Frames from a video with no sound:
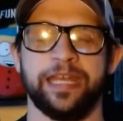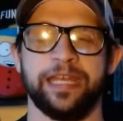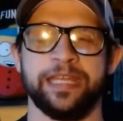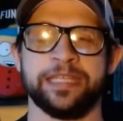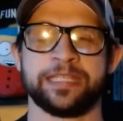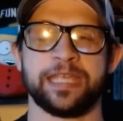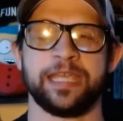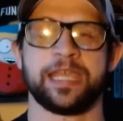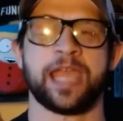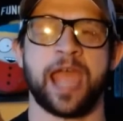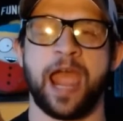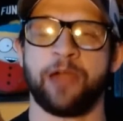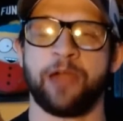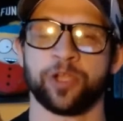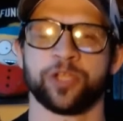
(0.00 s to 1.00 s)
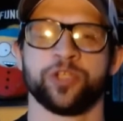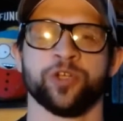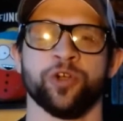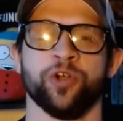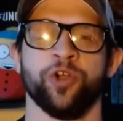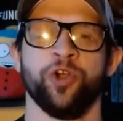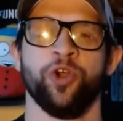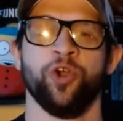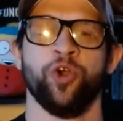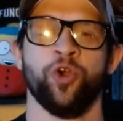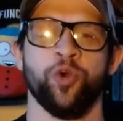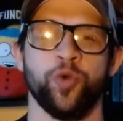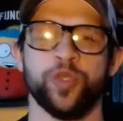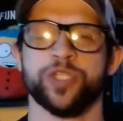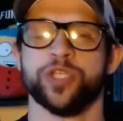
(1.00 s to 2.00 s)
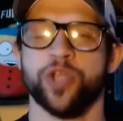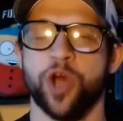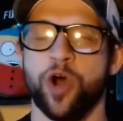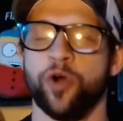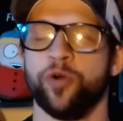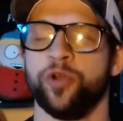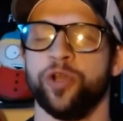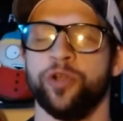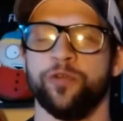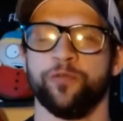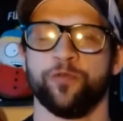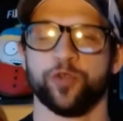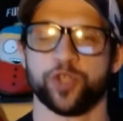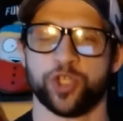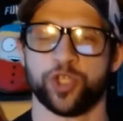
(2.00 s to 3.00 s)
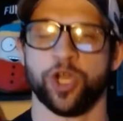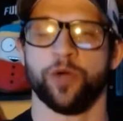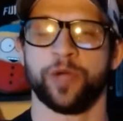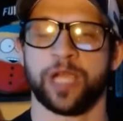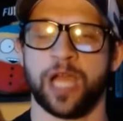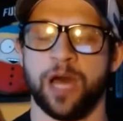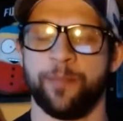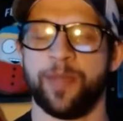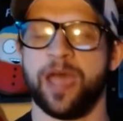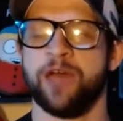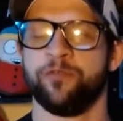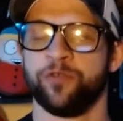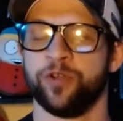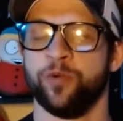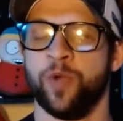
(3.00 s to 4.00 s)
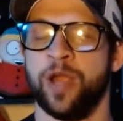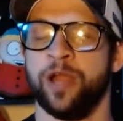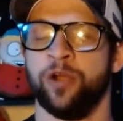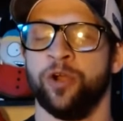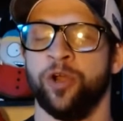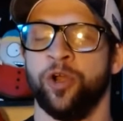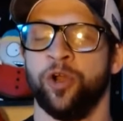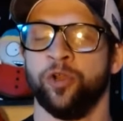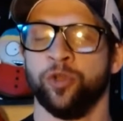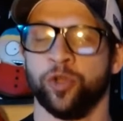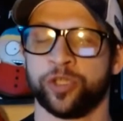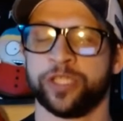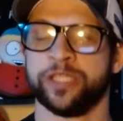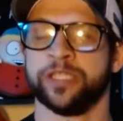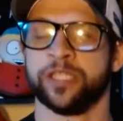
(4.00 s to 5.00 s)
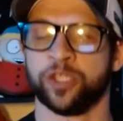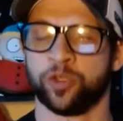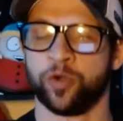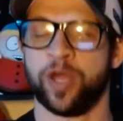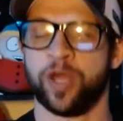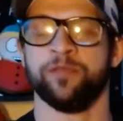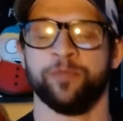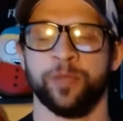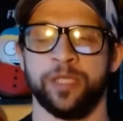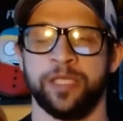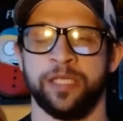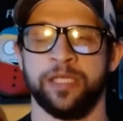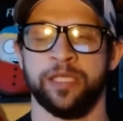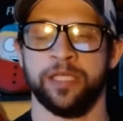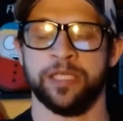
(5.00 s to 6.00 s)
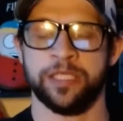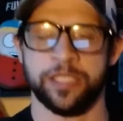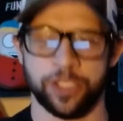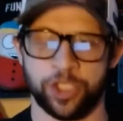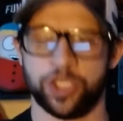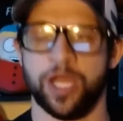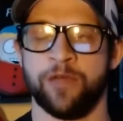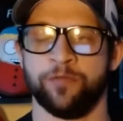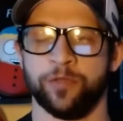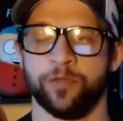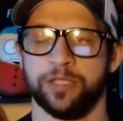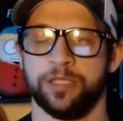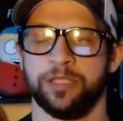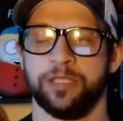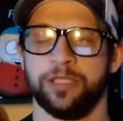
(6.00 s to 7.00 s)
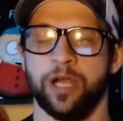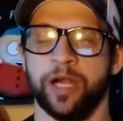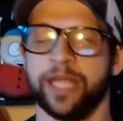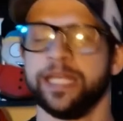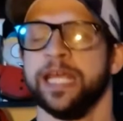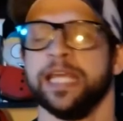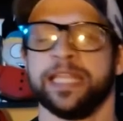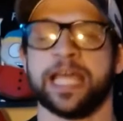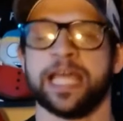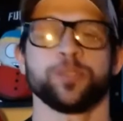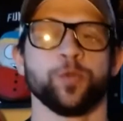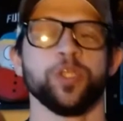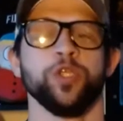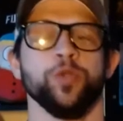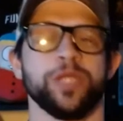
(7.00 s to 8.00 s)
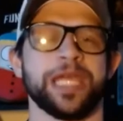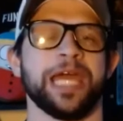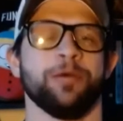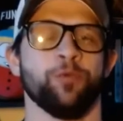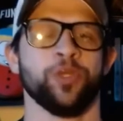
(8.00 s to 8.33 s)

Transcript: is a character who is known for showing up everywhere looking incredibly disheveled. All right, that's what you get